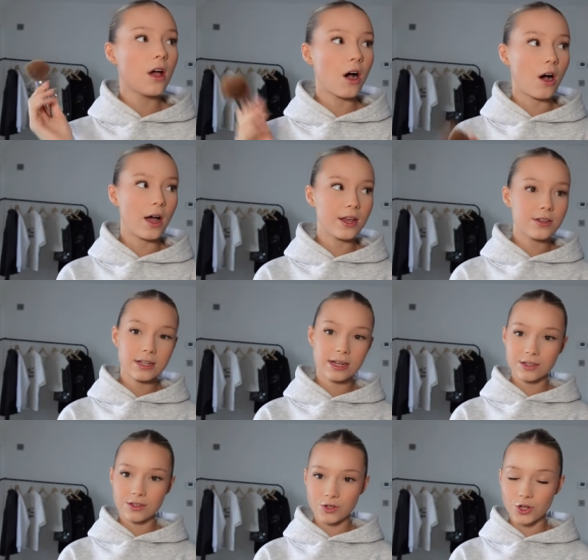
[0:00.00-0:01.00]
I used to
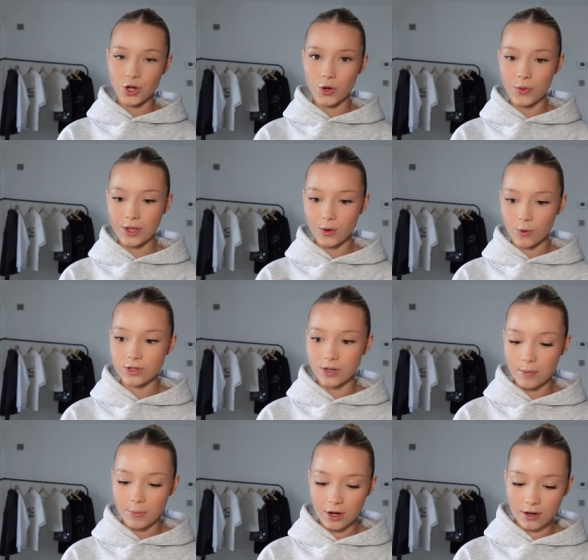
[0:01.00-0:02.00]
listen to the
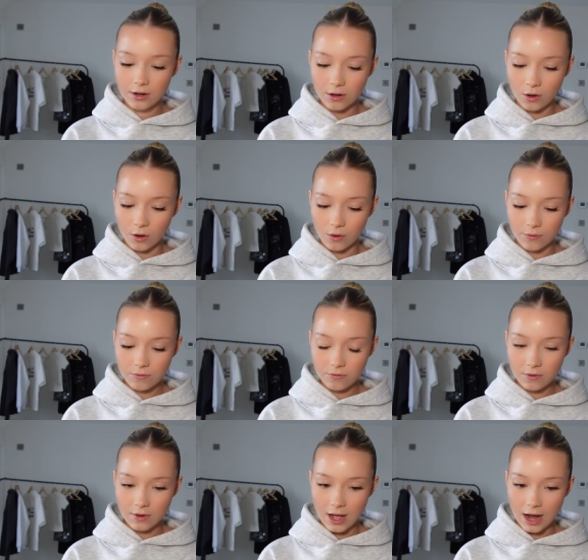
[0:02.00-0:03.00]
audiobook of
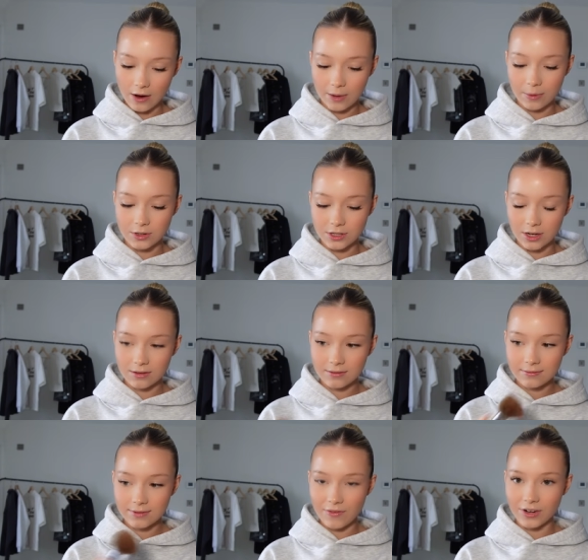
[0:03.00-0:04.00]
Harry Potter
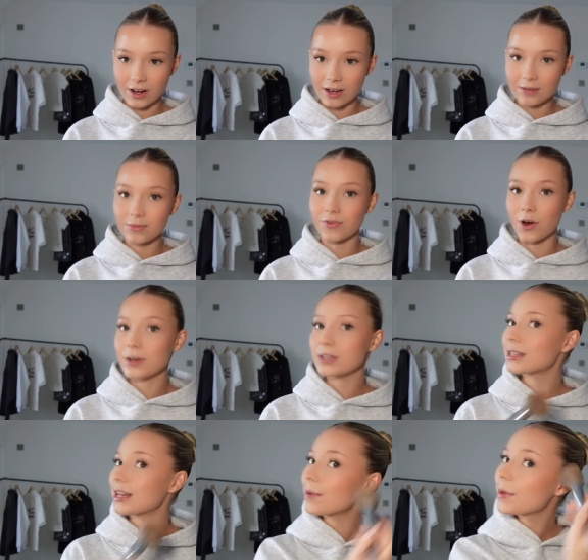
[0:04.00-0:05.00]
every night before I went to
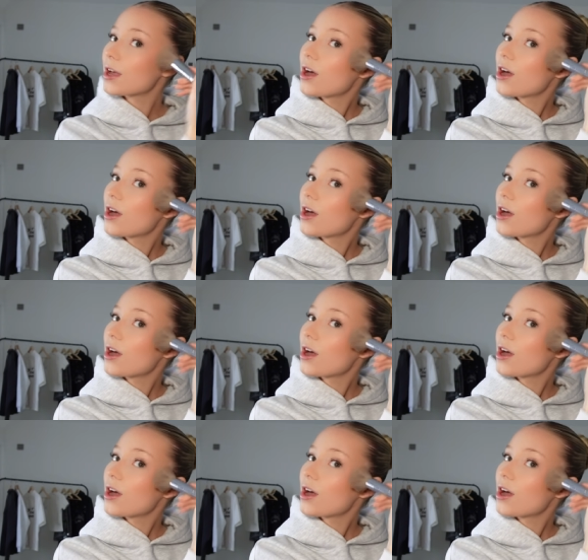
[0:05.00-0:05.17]
sleep,